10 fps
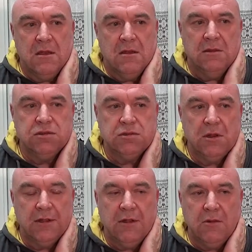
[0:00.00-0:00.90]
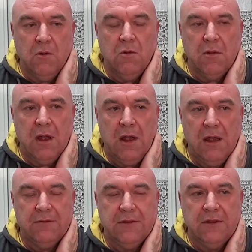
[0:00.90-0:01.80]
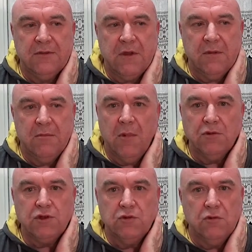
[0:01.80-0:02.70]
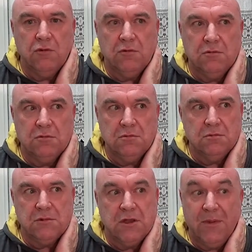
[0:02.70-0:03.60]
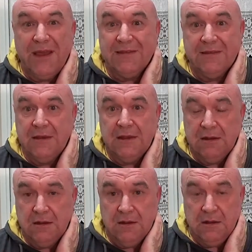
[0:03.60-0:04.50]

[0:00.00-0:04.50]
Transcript: I don't know how to describe it, emotional capacity.